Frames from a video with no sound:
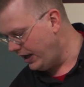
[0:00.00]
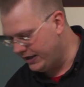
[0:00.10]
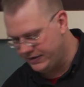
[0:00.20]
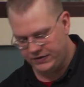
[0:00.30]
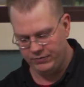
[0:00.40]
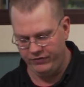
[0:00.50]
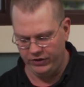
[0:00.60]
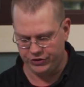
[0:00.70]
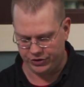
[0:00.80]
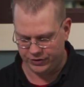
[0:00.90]
and some
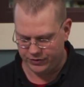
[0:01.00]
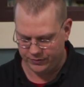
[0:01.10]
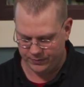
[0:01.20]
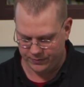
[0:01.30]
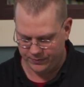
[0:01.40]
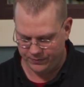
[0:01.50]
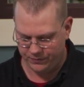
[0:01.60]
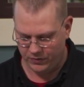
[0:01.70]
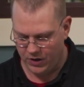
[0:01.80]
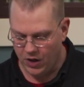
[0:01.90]
villagers.
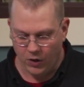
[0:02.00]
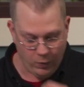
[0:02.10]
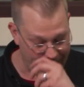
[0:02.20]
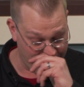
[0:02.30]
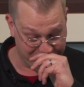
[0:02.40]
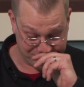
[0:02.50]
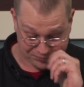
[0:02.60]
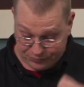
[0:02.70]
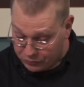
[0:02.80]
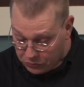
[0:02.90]
Well,
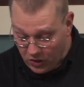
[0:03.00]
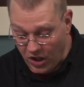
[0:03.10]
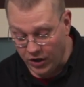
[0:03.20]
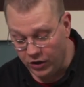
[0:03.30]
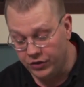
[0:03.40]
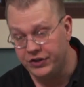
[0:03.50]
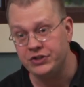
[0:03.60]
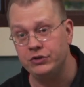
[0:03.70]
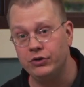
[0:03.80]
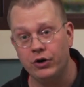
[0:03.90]

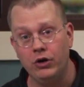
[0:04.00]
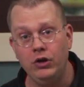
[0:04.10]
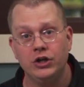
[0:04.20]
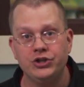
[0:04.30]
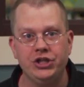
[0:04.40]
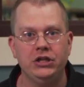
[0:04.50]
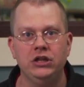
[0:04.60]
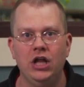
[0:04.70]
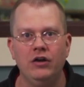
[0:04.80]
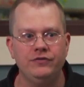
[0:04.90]
this little girl, she
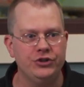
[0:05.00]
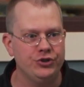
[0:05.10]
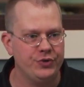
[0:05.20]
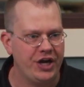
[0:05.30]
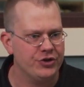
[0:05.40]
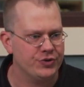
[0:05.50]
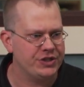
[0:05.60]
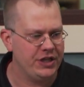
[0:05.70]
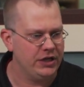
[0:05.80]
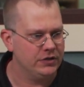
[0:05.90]
loved to do dangerous
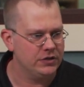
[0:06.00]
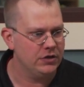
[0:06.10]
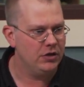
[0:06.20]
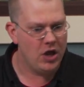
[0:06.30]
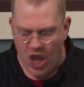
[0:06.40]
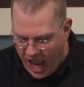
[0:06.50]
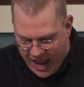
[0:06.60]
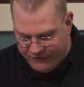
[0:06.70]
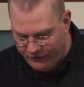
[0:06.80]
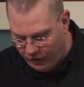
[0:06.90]
things.
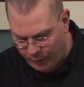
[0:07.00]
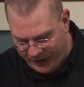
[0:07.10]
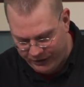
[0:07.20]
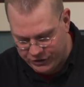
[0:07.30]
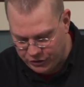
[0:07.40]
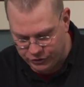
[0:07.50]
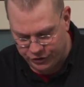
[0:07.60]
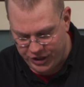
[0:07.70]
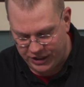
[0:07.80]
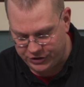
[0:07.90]
If her parents told her
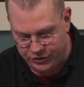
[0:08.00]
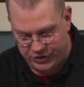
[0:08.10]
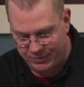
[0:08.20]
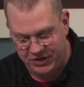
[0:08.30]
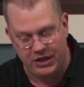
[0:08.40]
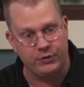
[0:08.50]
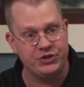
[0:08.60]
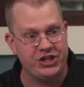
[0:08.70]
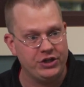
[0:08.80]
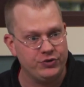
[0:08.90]
not to do something and it
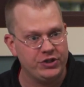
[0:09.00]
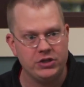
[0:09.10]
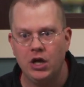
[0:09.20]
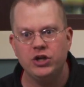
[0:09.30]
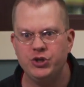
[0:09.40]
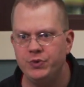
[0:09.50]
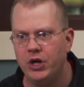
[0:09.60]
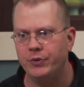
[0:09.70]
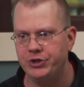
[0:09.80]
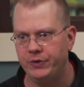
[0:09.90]
was dangerous, she would
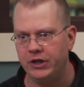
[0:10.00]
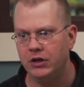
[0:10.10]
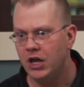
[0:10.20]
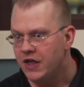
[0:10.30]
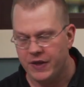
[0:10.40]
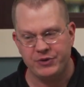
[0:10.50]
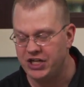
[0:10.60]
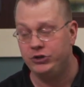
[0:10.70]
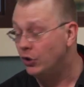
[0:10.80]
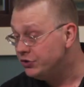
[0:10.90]
go and do it. They would
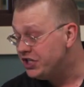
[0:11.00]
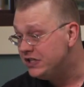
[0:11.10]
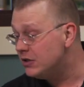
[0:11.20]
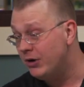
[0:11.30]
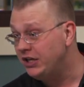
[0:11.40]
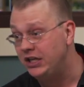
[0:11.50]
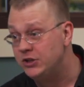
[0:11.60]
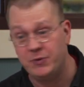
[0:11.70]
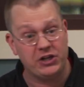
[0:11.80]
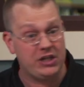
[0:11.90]
say, don't tease the monkeys
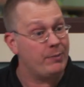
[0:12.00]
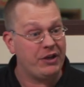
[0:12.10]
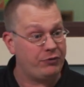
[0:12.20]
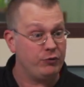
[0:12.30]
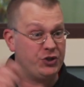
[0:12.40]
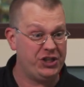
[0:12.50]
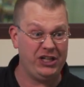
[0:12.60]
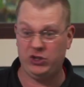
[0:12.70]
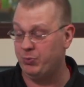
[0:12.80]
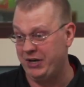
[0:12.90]
because they might throw
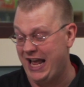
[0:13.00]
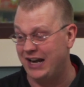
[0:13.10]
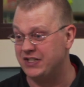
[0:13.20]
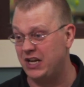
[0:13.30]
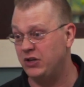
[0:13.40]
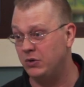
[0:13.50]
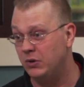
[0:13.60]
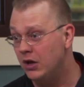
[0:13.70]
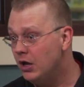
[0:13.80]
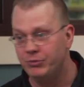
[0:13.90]
sticks or bananas at you.
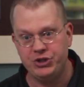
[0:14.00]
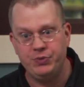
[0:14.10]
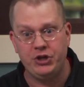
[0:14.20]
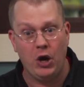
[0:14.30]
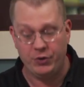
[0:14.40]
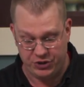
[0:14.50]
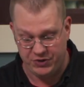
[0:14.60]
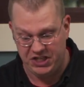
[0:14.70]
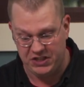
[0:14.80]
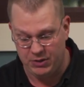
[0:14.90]
But she would go and she
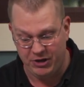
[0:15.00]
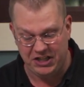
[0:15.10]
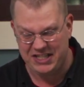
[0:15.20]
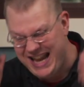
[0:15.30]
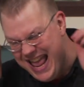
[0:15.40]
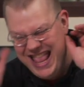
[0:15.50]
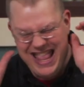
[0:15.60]
would tease the monkeys, and